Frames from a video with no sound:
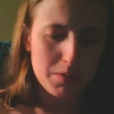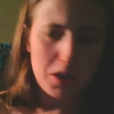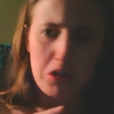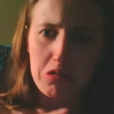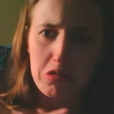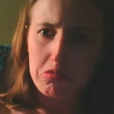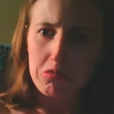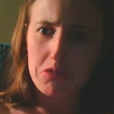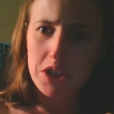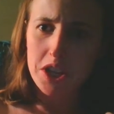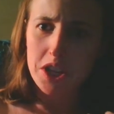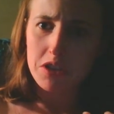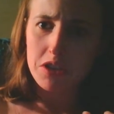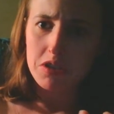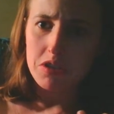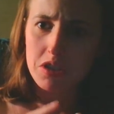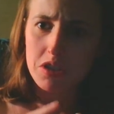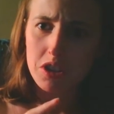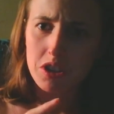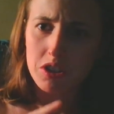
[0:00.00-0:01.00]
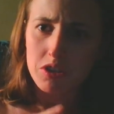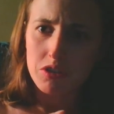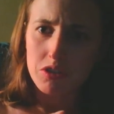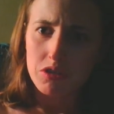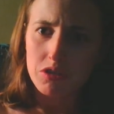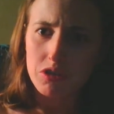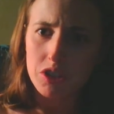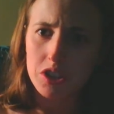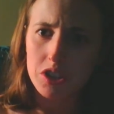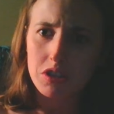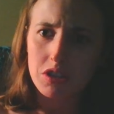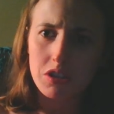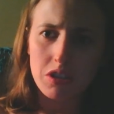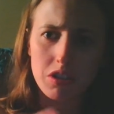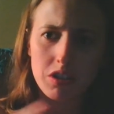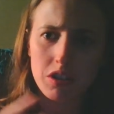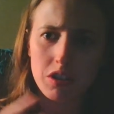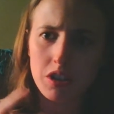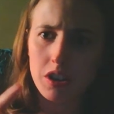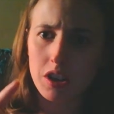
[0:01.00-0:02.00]
about race,
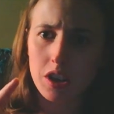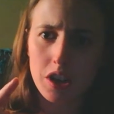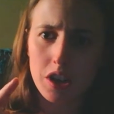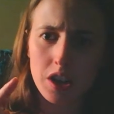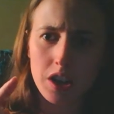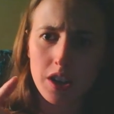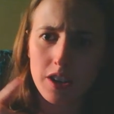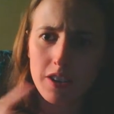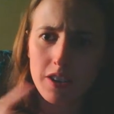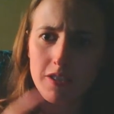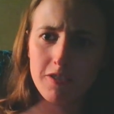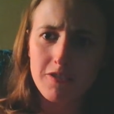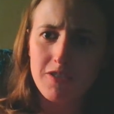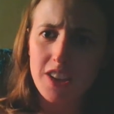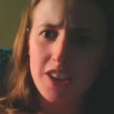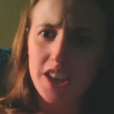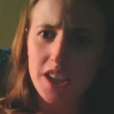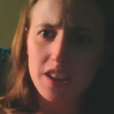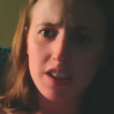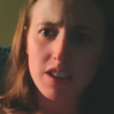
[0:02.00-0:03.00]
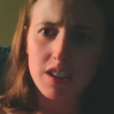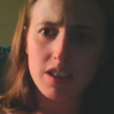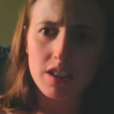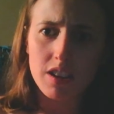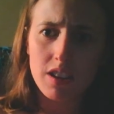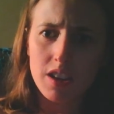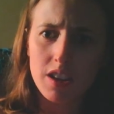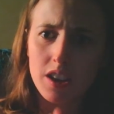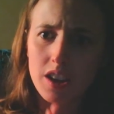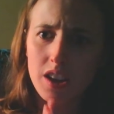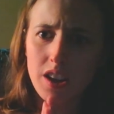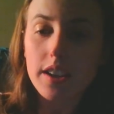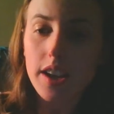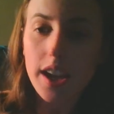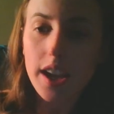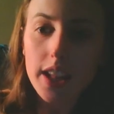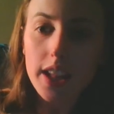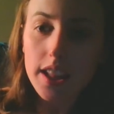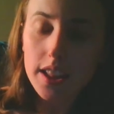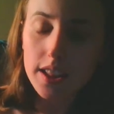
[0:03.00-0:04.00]
gender, faith,
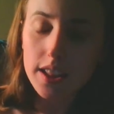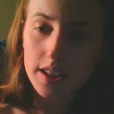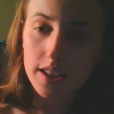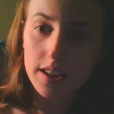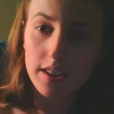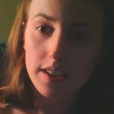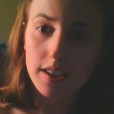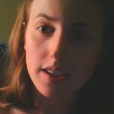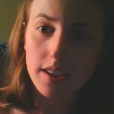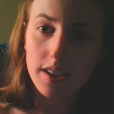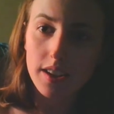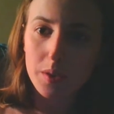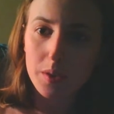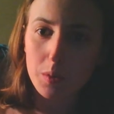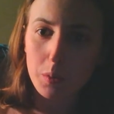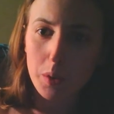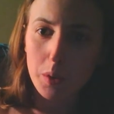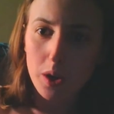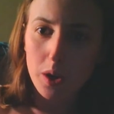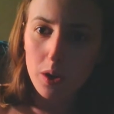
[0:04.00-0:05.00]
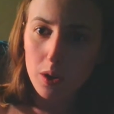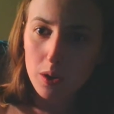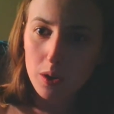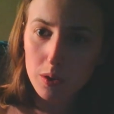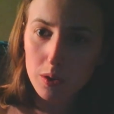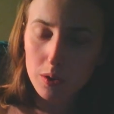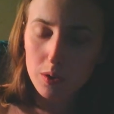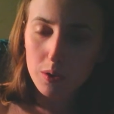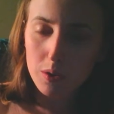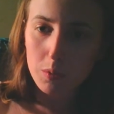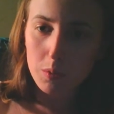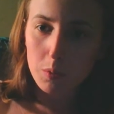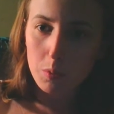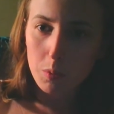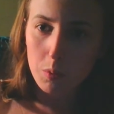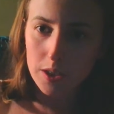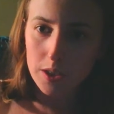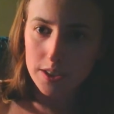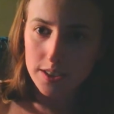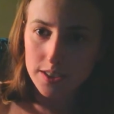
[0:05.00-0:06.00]
anything. We all
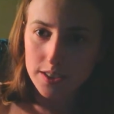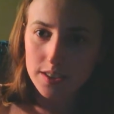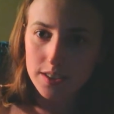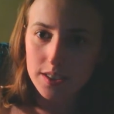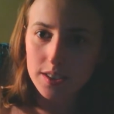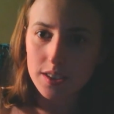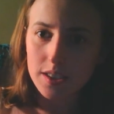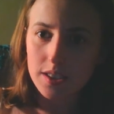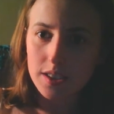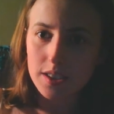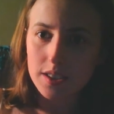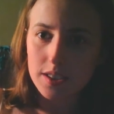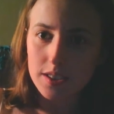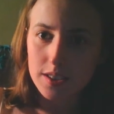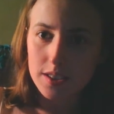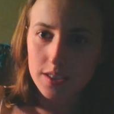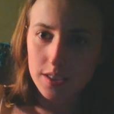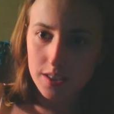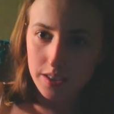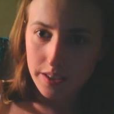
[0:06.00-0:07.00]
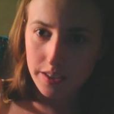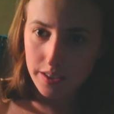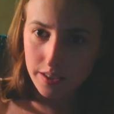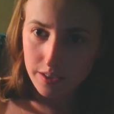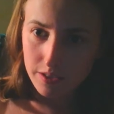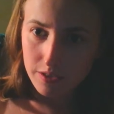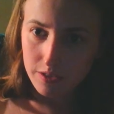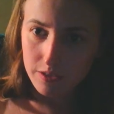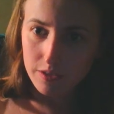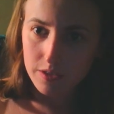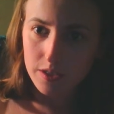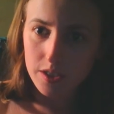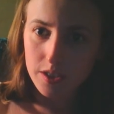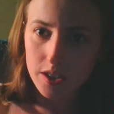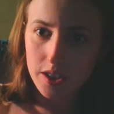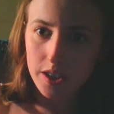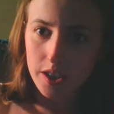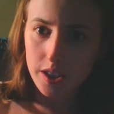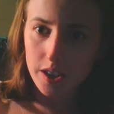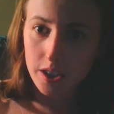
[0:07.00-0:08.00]
want to live
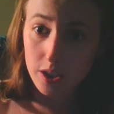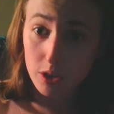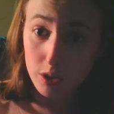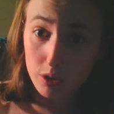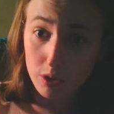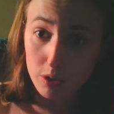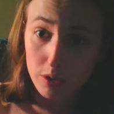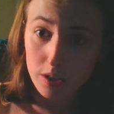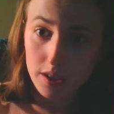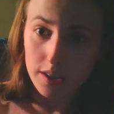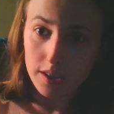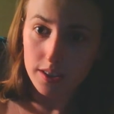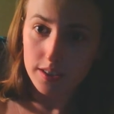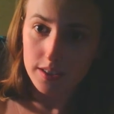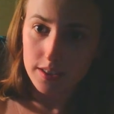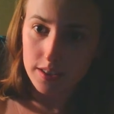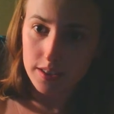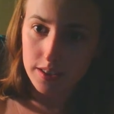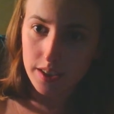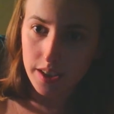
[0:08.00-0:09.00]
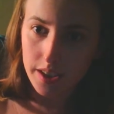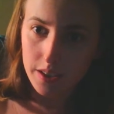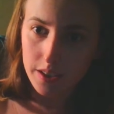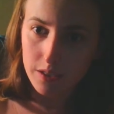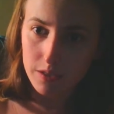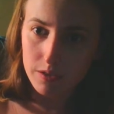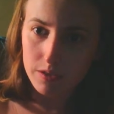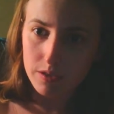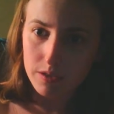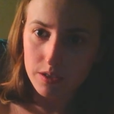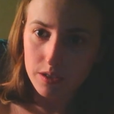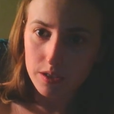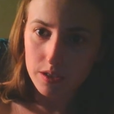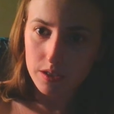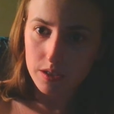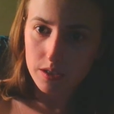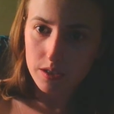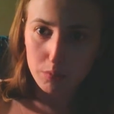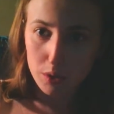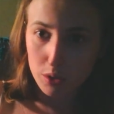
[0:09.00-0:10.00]
a good life.
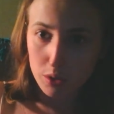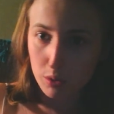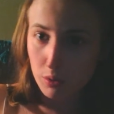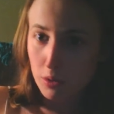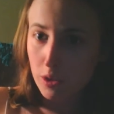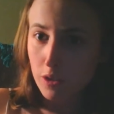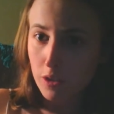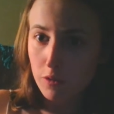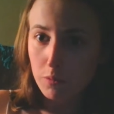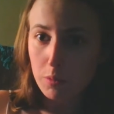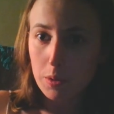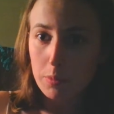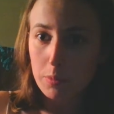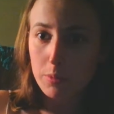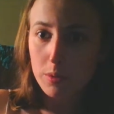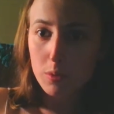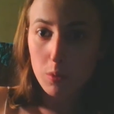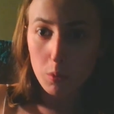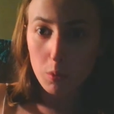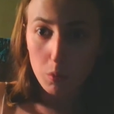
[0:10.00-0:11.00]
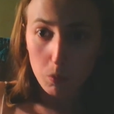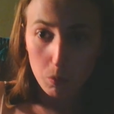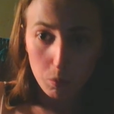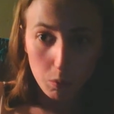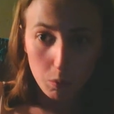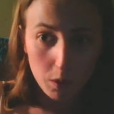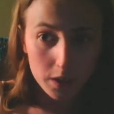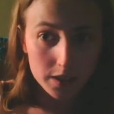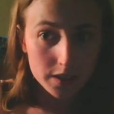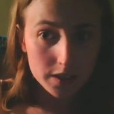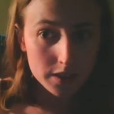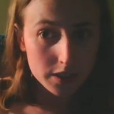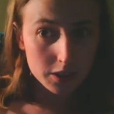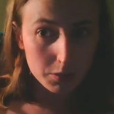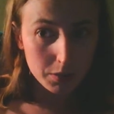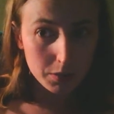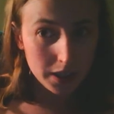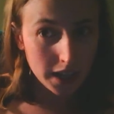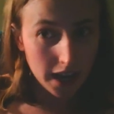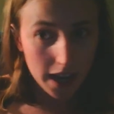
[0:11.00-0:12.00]
Majority of people want to
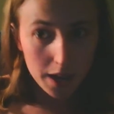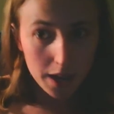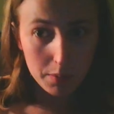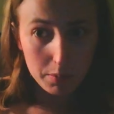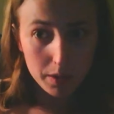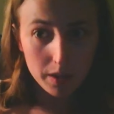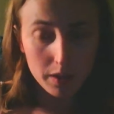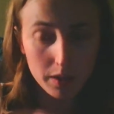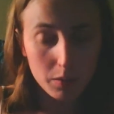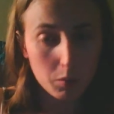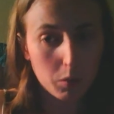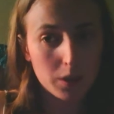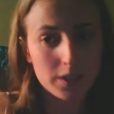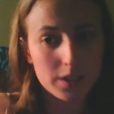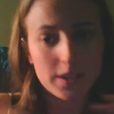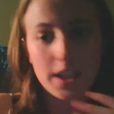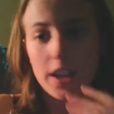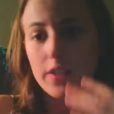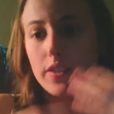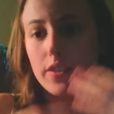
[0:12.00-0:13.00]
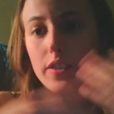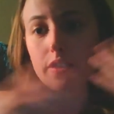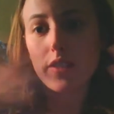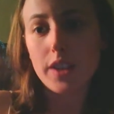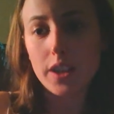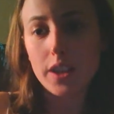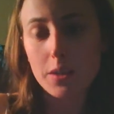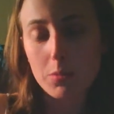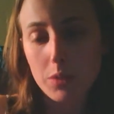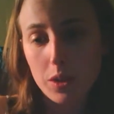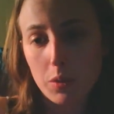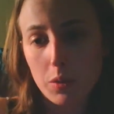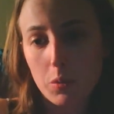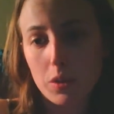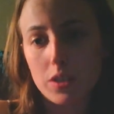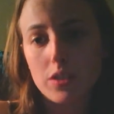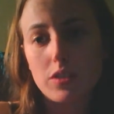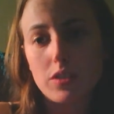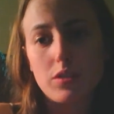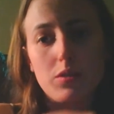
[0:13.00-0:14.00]
be happy, want to have a family,
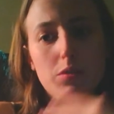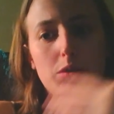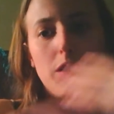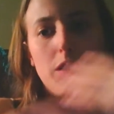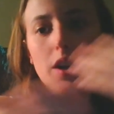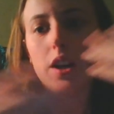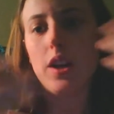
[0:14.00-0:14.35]
want to